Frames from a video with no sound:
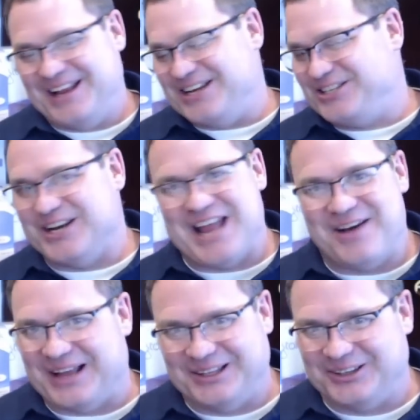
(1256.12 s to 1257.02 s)
It should
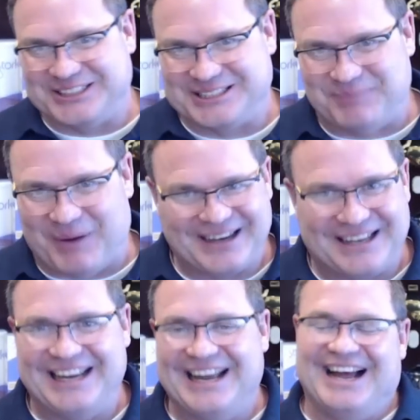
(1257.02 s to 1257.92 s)
have that little spark.
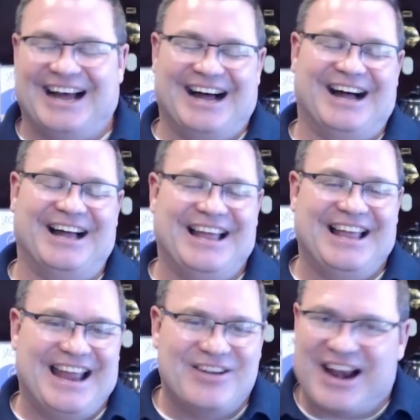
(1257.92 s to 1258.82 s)

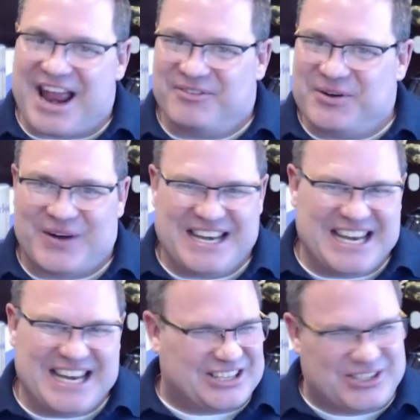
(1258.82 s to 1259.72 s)
And not everyone
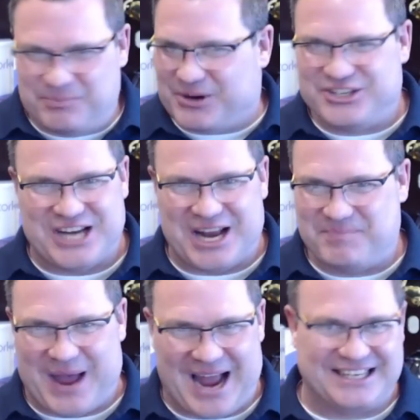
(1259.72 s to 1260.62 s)
needs a super
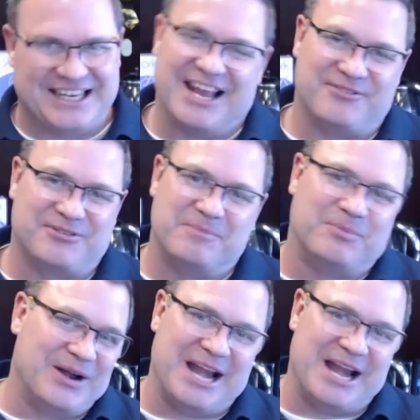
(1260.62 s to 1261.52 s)
jetpack to get from
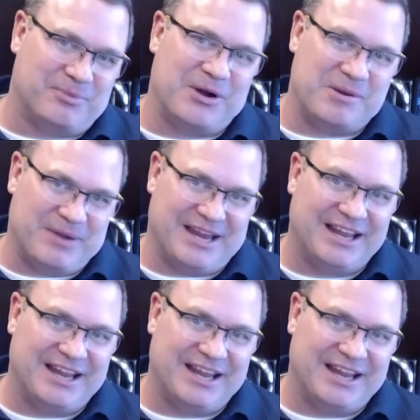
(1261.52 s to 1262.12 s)
point A to point B.